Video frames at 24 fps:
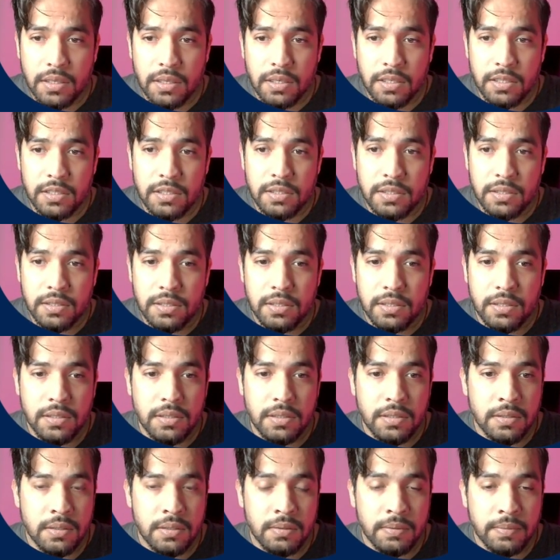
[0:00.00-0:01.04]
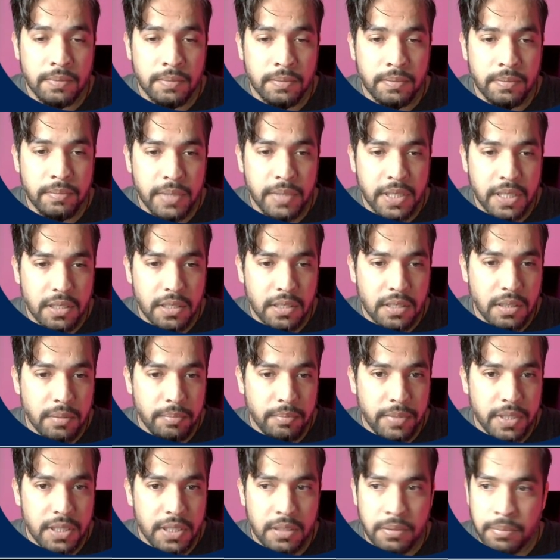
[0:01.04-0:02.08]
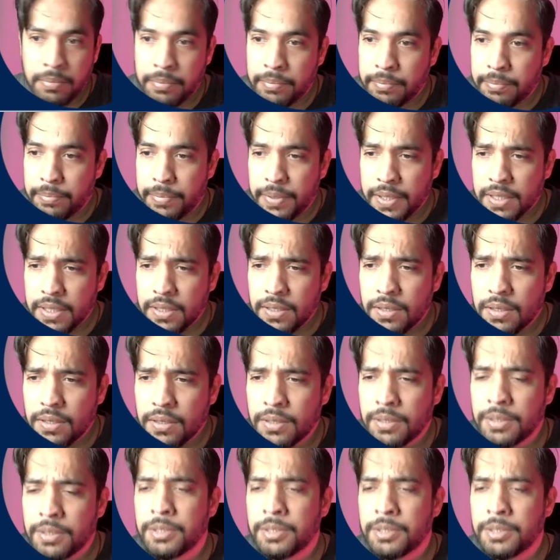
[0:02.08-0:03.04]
Let's make it a bit bigger.